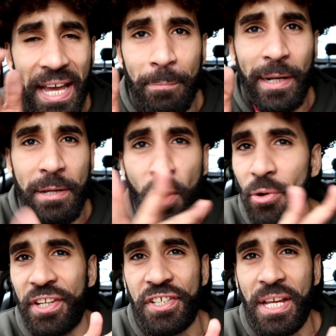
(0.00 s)
Napoli
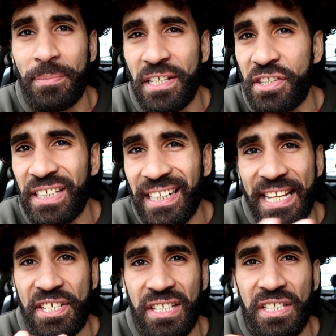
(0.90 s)
won't accept anything
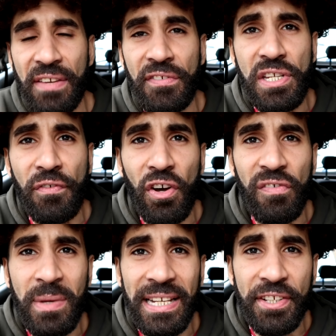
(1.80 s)
less than
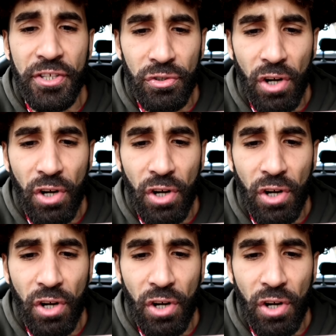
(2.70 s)
€75 million.